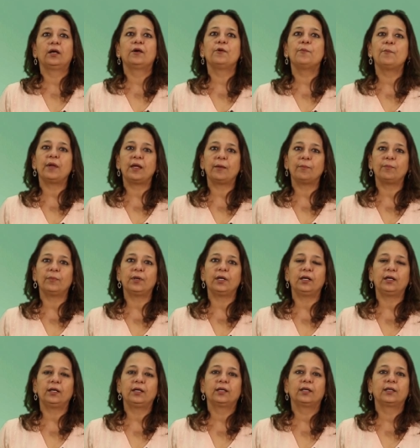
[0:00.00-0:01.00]

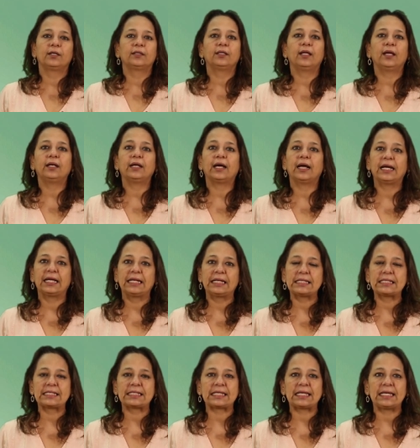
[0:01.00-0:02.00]
Remember that
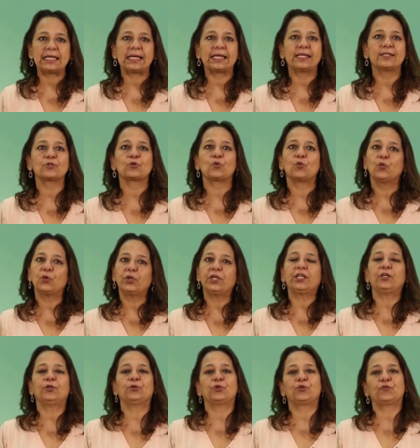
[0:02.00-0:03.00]
IEC is
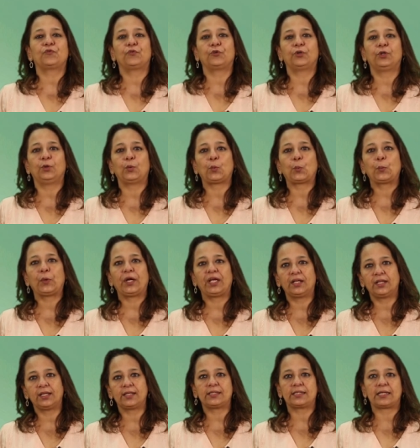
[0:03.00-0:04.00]
only useful
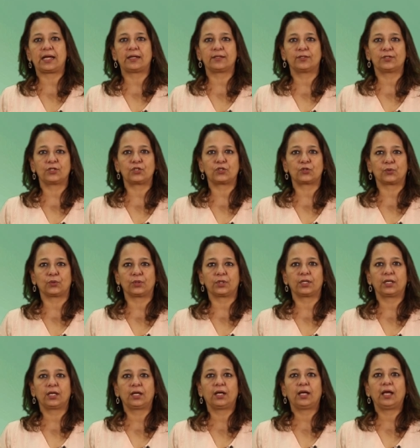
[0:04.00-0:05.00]
when it's understood,
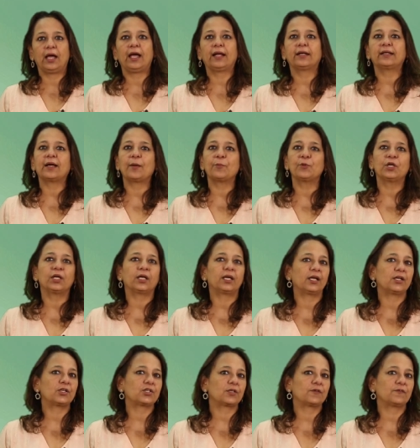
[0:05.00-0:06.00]
and
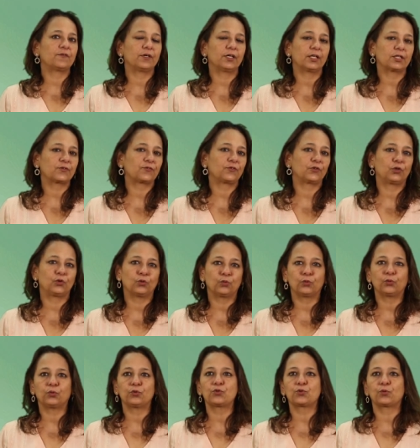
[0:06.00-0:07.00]
communication works for
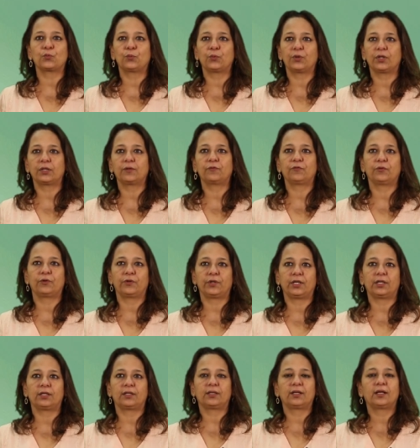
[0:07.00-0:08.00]
those who work for
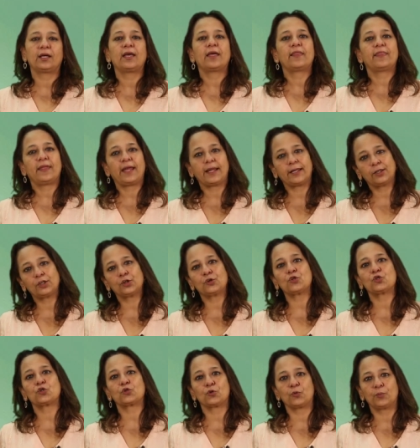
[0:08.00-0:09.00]
it. Thank
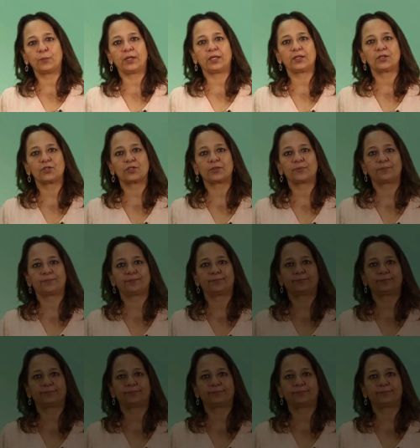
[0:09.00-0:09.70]
you so much.